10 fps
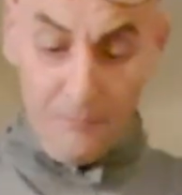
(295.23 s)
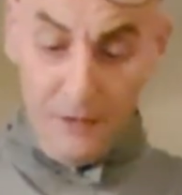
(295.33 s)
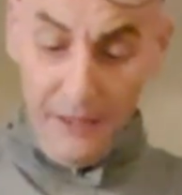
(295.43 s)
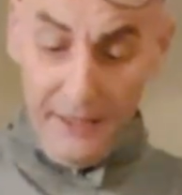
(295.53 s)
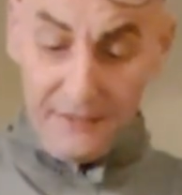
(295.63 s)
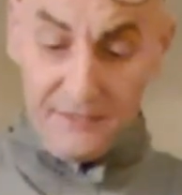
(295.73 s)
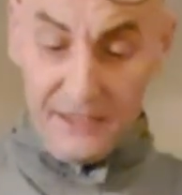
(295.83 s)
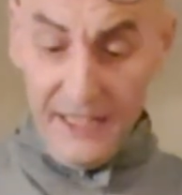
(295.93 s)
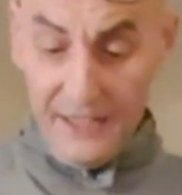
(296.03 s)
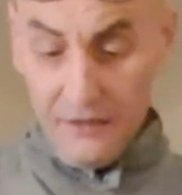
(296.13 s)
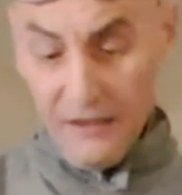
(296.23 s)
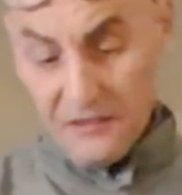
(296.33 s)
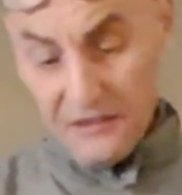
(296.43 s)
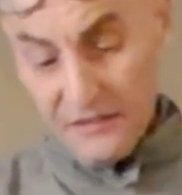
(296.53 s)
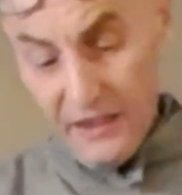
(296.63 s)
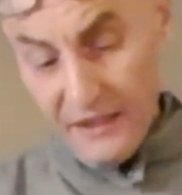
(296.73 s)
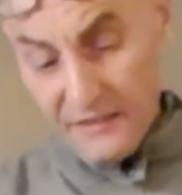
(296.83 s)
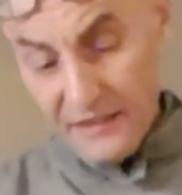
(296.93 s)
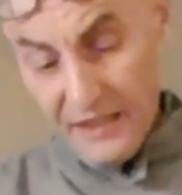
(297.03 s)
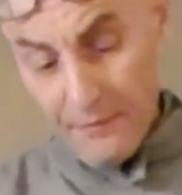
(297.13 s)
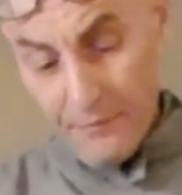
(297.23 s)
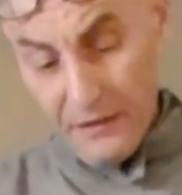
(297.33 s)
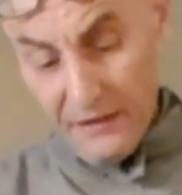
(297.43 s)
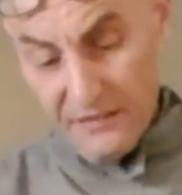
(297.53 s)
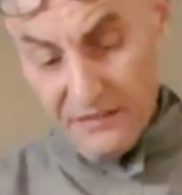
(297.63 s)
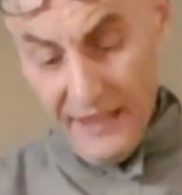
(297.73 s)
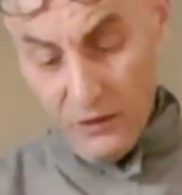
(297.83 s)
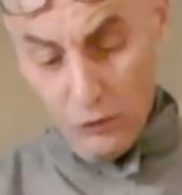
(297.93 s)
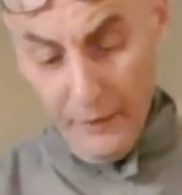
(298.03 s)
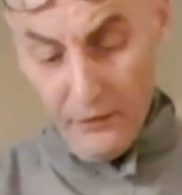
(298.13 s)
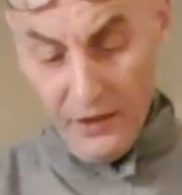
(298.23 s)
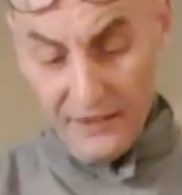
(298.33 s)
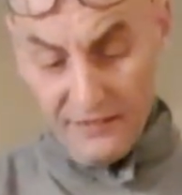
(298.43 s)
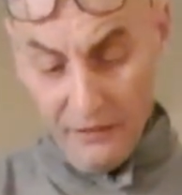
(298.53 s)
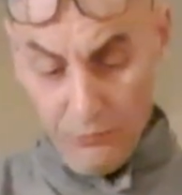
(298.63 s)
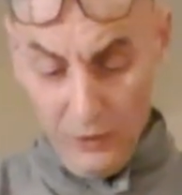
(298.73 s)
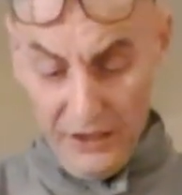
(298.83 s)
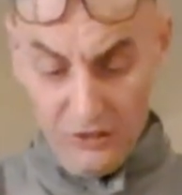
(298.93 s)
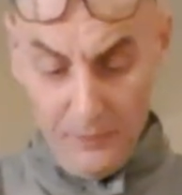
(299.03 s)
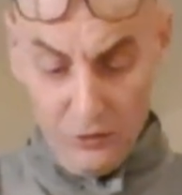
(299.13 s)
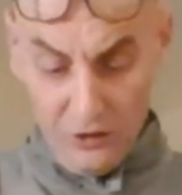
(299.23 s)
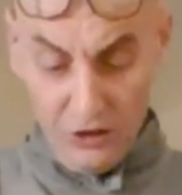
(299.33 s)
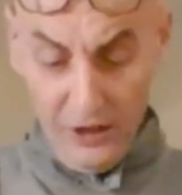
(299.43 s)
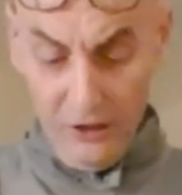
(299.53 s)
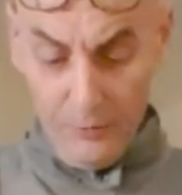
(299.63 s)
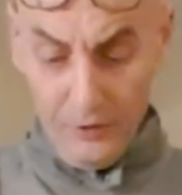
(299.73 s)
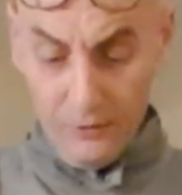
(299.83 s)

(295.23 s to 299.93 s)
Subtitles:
And again, I was going to say this is down to about 90. When I spoke to the gentleman,